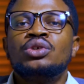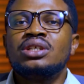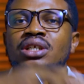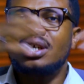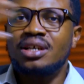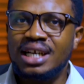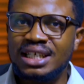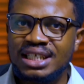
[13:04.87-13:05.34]

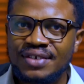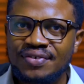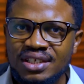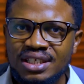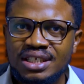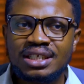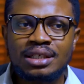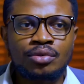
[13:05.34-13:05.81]

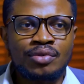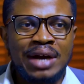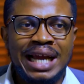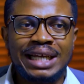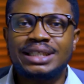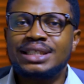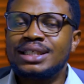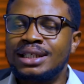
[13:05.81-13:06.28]
creativity,
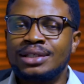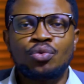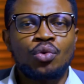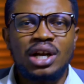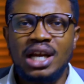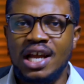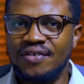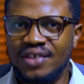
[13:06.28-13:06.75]
writing,
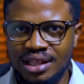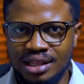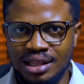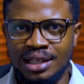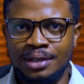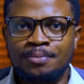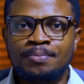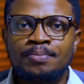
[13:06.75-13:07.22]
whatever thing,
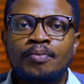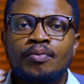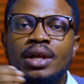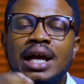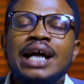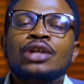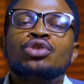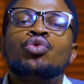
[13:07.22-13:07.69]

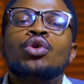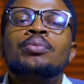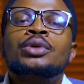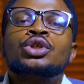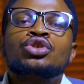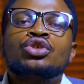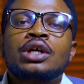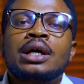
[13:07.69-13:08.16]
and you want me to
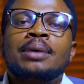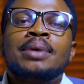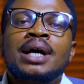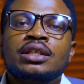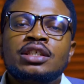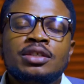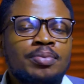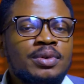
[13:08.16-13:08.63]
talk about it,
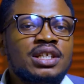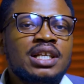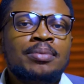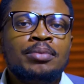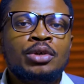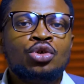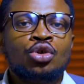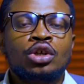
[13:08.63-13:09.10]
please let me
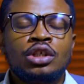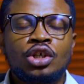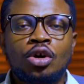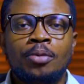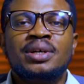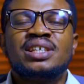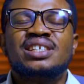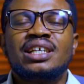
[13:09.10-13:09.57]
know in the
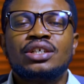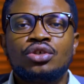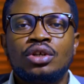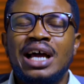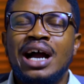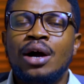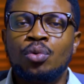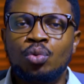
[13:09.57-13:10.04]
comment section.
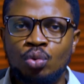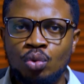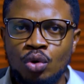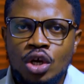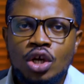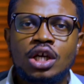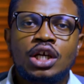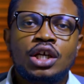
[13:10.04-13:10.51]
I will
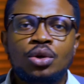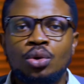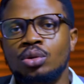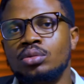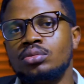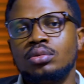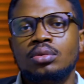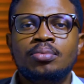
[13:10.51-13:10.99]

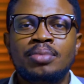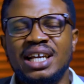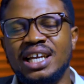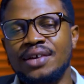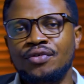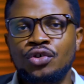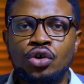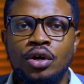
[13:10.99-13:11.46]
make a
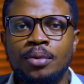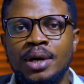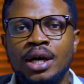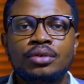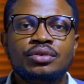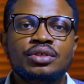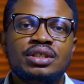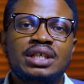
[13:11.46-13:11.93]
video about
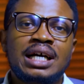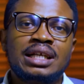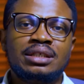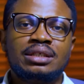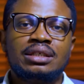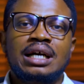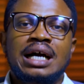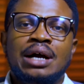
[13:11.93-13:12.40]
it, and
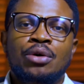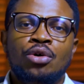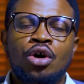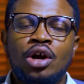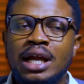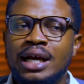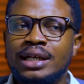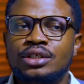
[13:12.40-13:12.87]
all
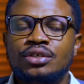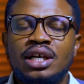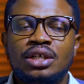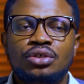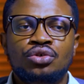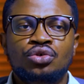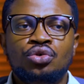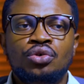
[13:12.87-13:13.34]
I try to
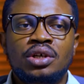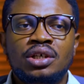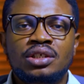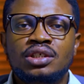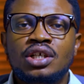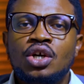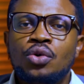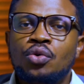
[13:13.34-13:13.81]
do is,
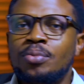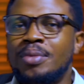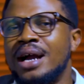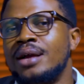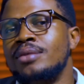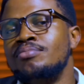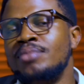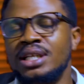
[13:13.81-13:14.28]
with my
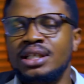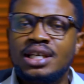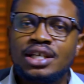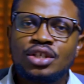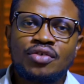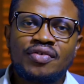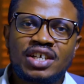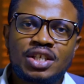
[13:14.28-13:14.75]
many years
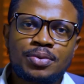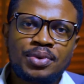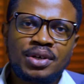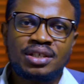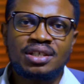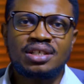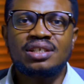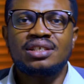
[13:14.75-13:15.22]
of
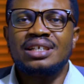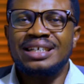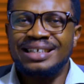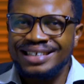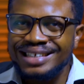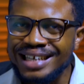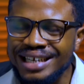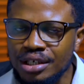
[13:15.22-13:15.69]
experiences in
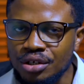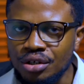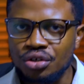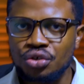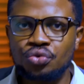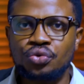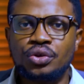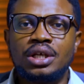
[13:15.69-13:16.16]
the
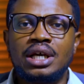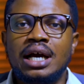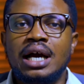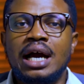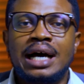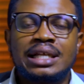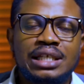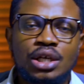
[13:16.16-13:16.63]
industry
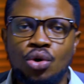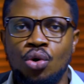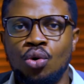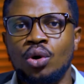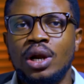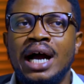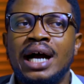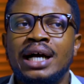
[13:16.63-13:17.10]
as a whole,
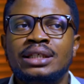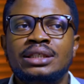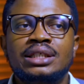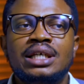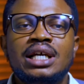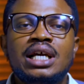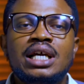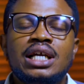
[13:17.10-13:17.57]
and
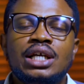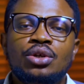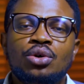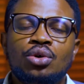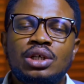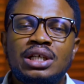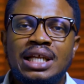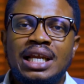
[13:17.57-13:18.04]

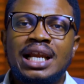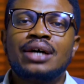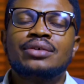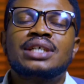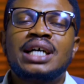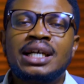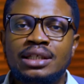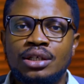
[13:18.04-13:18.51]
in and
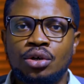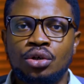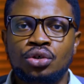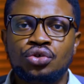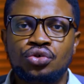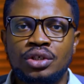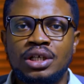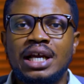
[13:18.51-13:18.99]
outside the
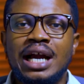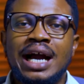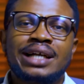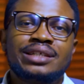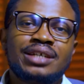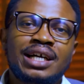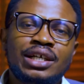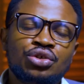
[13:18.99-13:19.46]
country, I
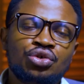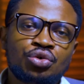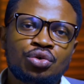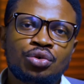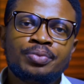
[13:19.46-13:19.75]
try to